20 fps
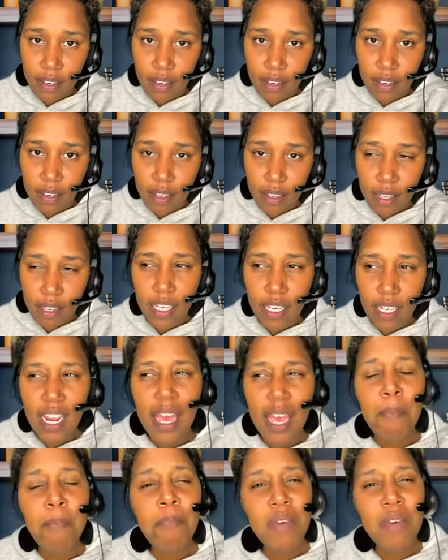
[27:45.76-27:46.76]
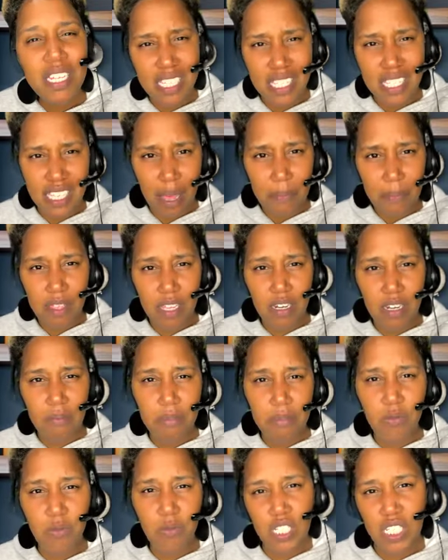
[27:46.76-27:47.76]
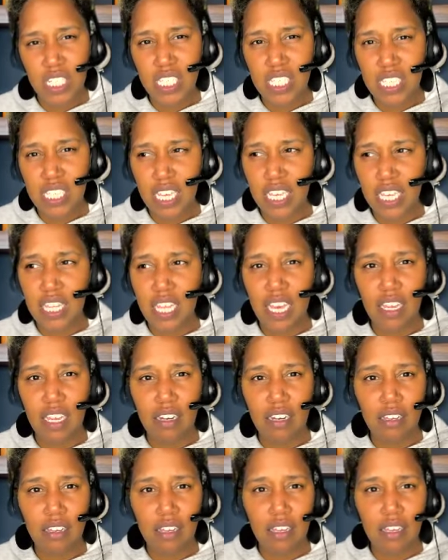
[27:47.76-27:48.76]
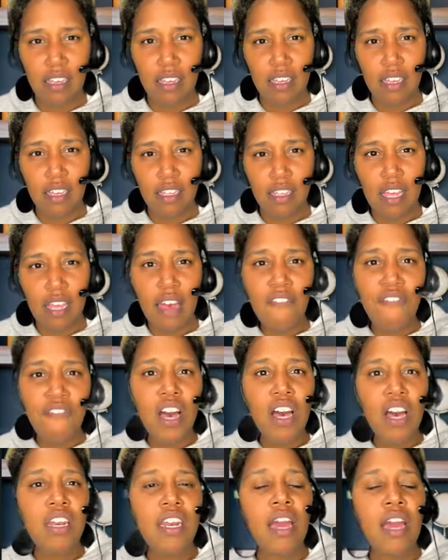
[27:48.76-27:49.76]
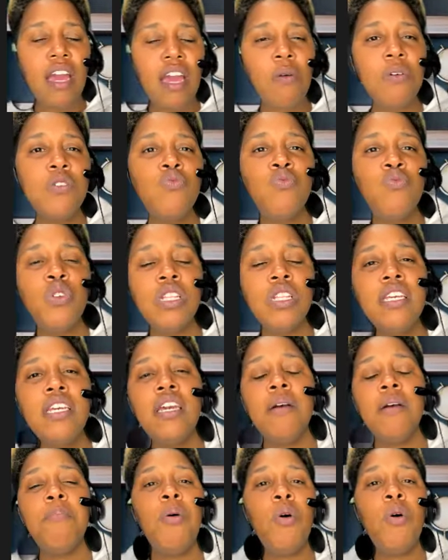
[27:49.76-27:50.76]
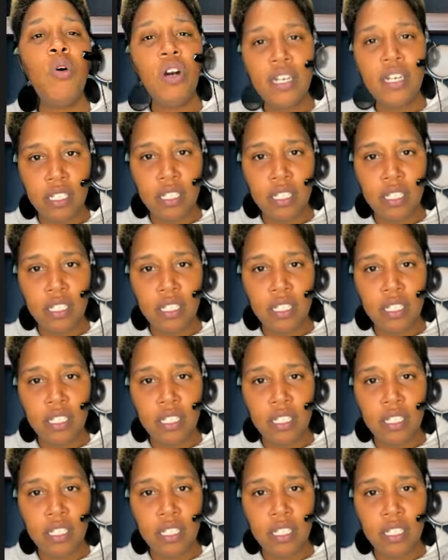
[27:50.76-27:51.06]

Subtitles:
And that meant something to me when she said that. I found that was really important.